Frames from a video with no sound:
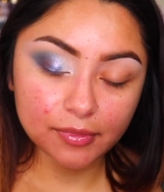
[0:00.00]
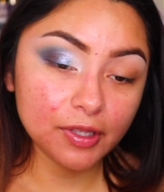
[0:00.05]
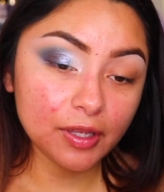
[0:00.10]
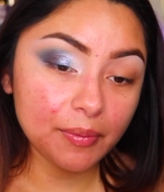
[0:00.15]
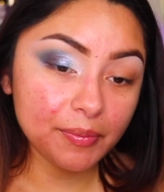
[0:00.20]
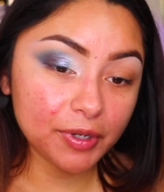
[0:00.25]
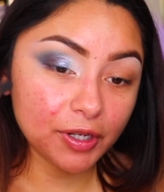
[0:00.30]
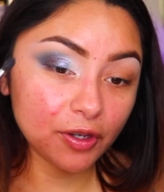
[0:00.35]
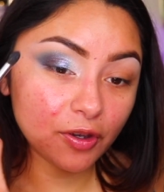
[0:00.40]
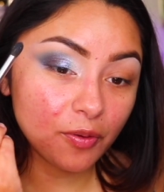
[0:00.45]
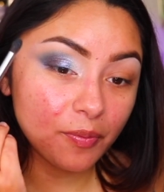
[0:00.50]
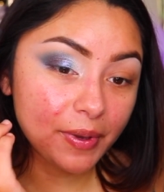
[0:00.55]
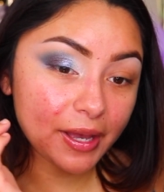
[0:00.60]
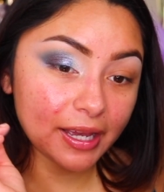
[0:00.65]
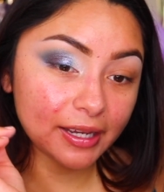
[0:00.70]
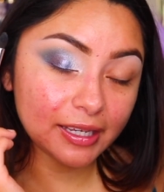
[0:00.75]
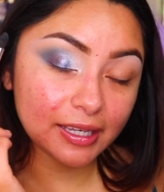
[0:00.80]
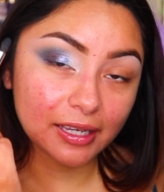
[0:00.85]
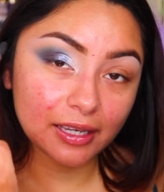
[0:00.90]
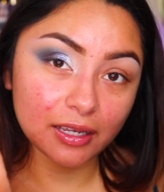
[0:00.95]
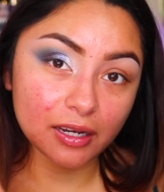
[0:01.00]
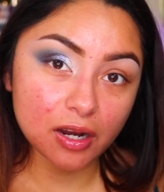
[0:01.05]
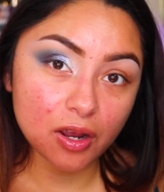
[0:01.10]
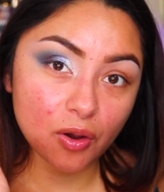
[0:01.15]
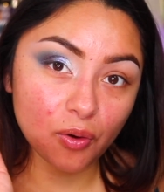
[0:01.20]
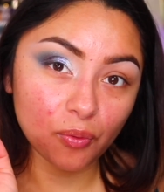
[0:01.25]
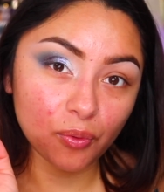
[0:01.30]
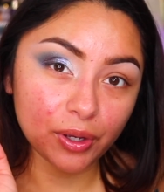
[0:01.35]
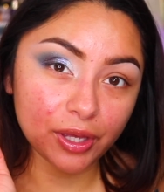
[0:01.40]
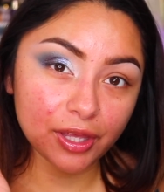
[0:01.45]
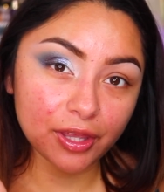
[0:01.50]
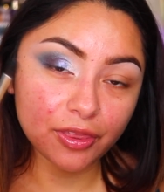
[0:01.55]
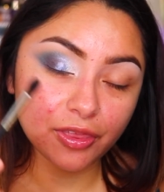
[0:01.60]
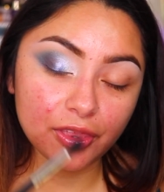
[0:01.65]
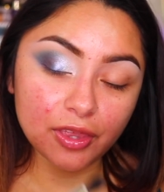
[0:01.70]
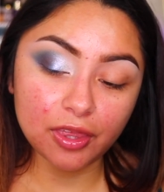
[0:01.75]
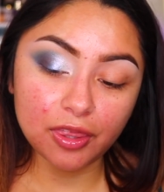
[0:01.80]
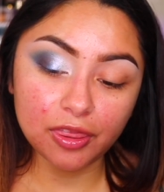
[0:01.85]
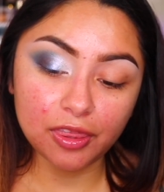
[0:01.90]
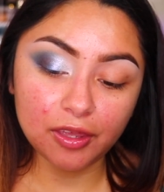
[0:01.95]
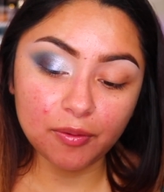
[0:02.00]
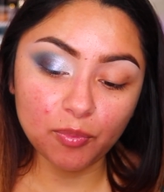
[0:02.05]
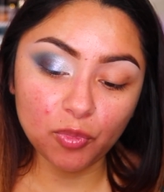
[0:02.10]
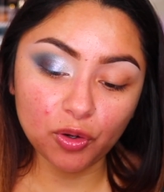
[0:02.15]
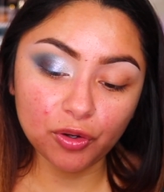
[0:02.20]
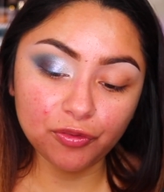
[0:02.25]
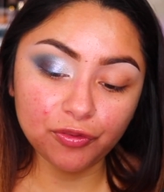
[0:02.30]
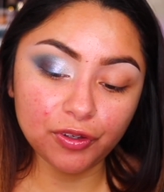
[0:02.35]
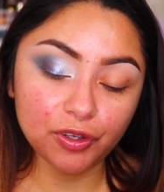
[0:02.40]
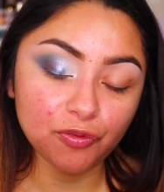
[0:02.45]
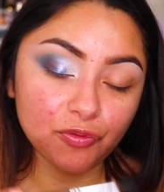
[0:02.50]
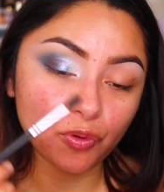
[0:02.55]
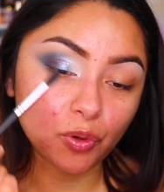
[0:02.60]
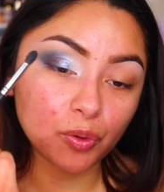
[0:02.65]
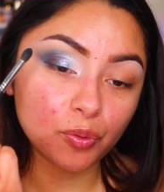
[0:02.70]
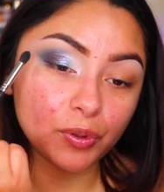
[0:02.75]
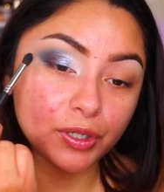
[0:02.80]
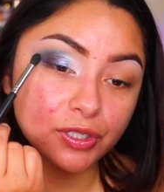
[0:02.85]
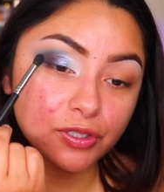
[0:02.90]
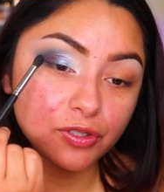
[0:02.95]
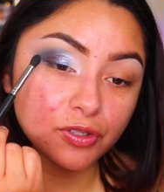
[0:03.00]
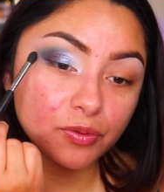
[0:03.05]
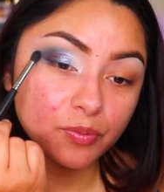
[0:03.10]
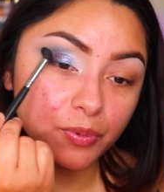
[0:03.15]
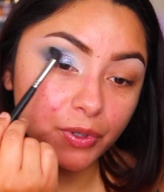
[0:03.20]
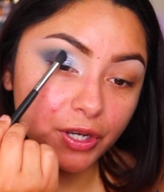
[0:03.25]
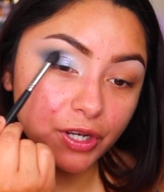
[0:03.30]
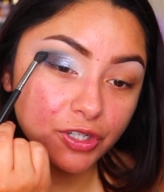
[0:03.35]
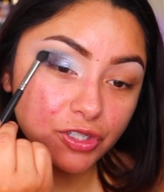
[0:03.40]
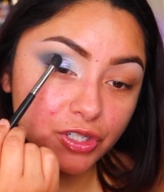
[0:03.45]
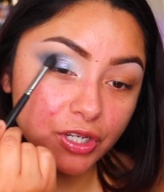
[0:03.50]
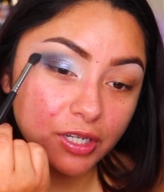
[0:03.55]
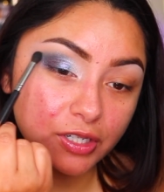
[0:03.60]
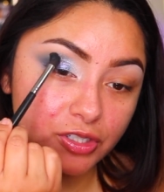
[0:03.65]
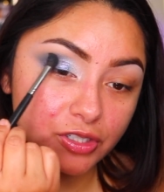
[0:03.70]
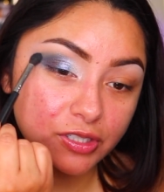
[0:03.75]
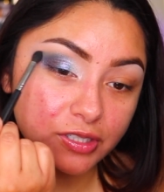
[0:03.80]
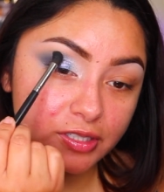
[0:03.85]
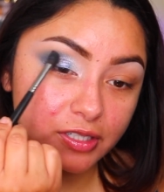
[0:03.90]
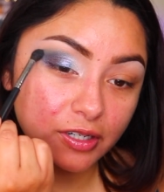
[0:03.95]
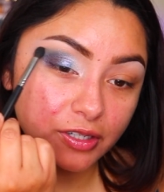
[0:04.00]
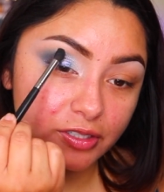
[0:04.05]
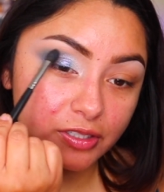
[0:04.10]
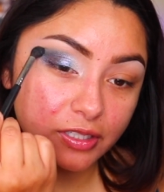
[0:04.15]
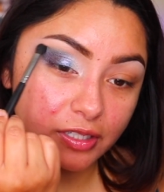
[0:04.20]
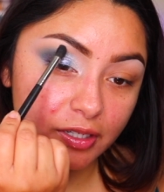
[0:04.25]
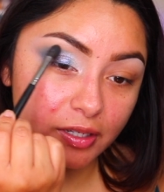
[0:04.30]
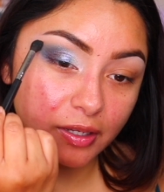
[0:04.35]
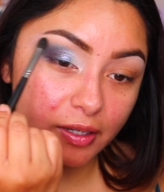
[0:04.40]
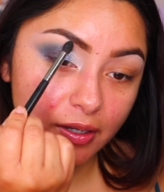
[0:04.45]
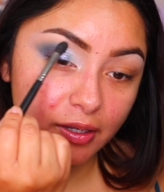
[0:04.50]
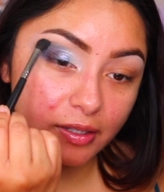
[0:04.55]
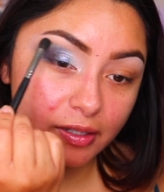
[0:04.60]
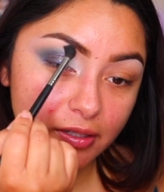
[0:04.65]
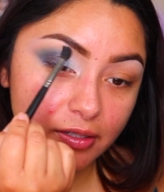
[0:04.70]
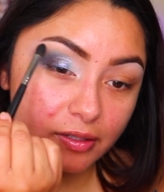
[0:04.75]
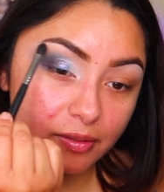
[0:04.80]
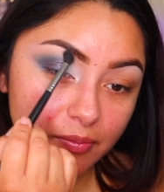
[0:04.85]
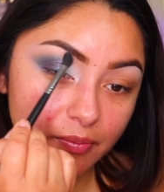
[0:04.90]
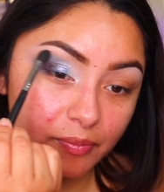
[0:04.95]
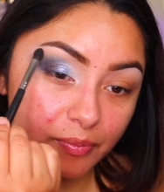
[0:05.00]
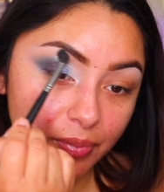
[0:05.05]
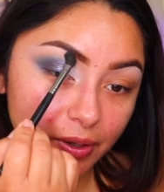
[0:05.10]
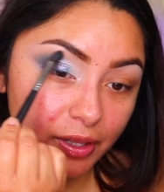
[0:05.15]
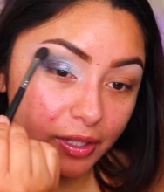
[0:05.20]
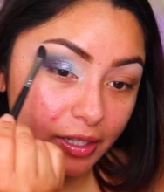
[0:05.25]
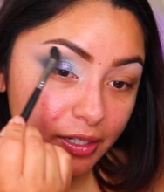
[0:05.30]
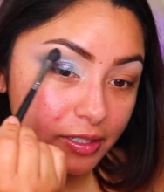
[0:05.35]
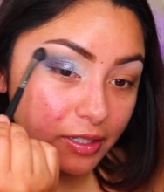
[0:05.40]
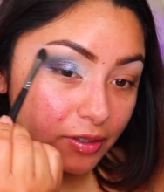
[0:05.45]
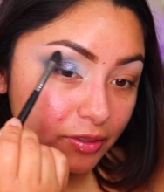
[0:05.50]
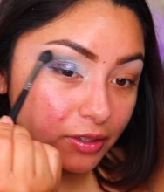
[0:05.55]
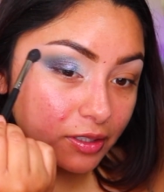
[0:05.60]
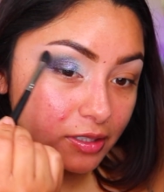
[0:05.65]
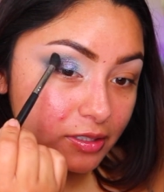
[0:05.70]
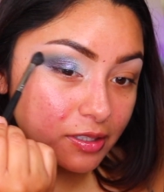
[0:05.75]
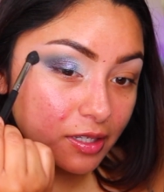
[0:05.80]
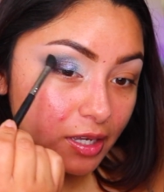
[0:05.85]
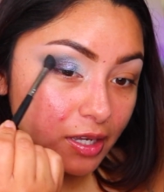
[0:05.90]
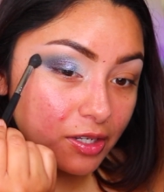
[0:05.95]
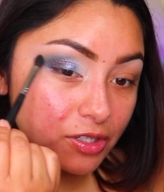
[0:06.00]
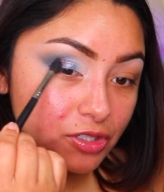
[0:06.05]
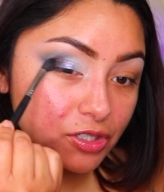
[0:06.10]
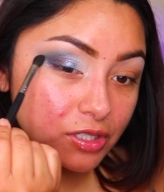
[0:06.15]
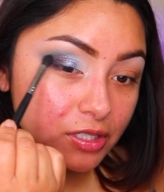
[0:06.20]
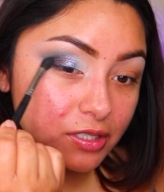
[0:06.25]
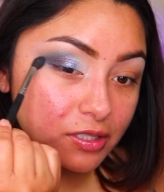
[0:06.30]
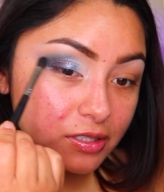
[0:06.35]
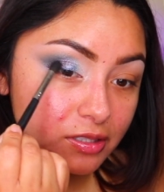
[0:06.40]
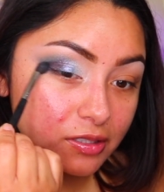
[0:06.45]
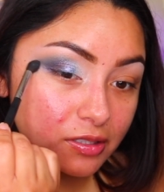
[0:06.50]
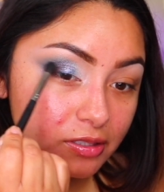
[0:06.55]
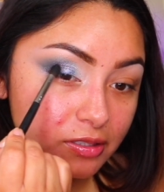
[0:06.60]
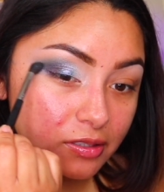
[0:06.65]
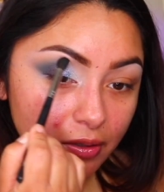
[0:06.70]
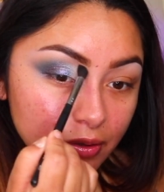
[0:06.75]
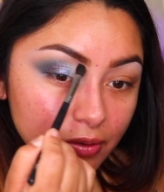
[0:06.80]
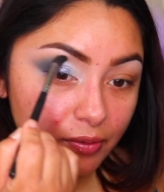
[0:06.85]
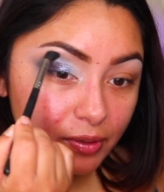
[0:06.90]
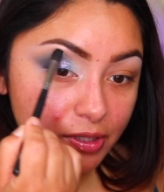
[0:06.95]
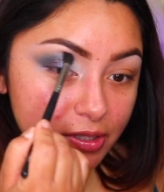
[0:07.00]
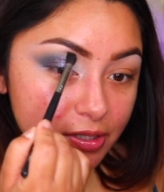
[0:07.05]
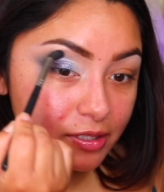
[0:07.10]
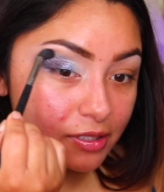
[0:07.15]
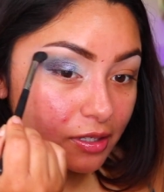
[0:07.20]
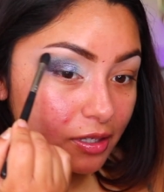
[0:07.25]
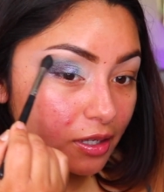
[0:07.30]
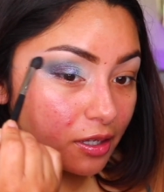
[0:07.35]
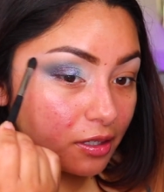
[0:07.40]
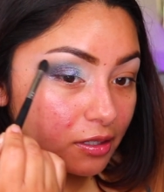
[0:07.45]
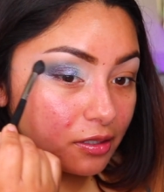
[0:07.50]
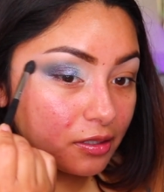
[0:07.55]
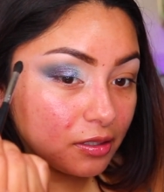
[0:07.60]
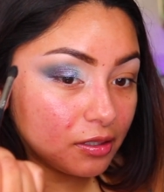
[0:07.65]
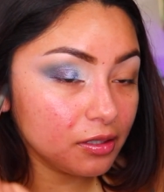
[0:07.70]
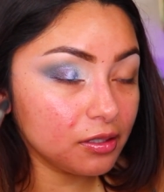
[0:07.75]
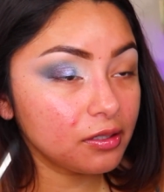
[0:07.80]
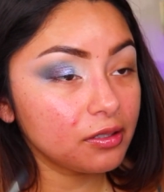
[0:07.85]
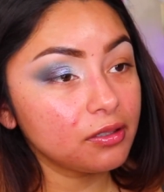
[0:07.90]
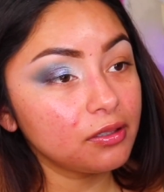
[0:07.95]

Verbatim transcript: I'm going to go back in with the Morphe 412 brush and just start to blend out these edges once again.